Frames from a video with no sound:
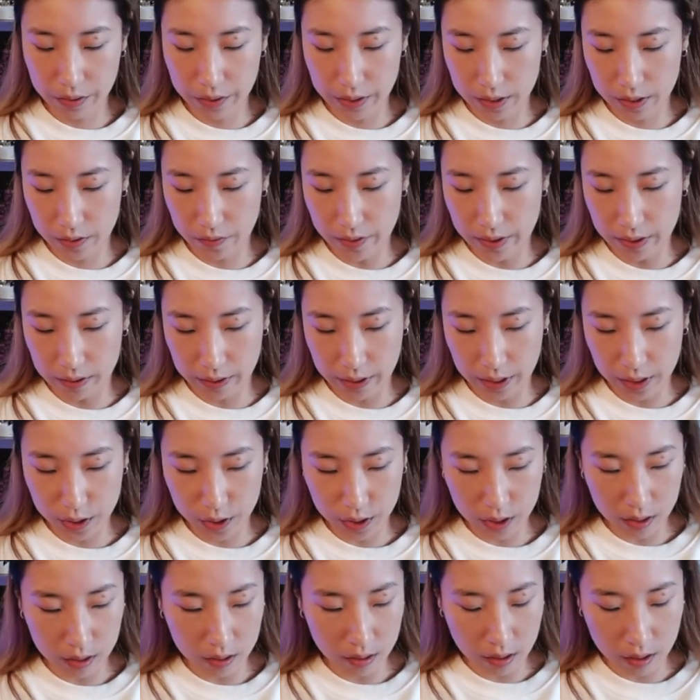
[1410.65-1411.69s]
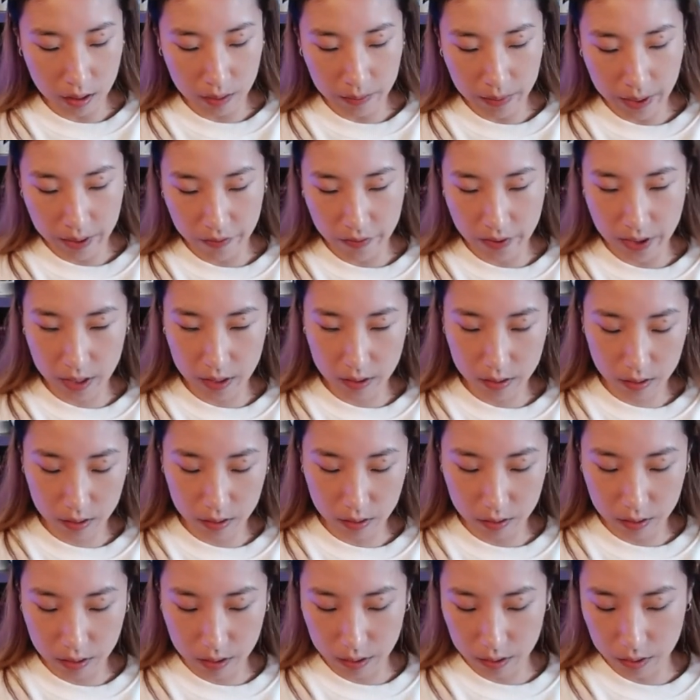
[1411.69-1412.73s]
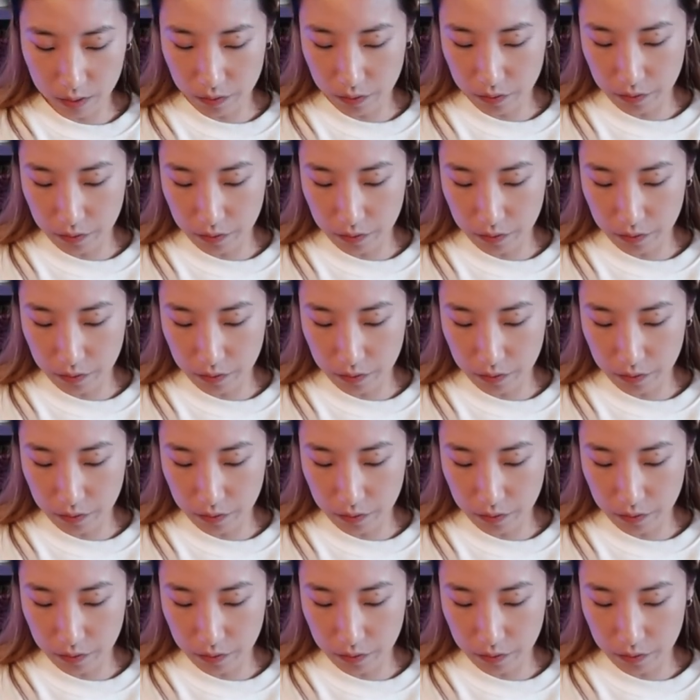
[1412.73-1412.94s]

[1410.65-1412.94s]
this foundation on my face so it doesn't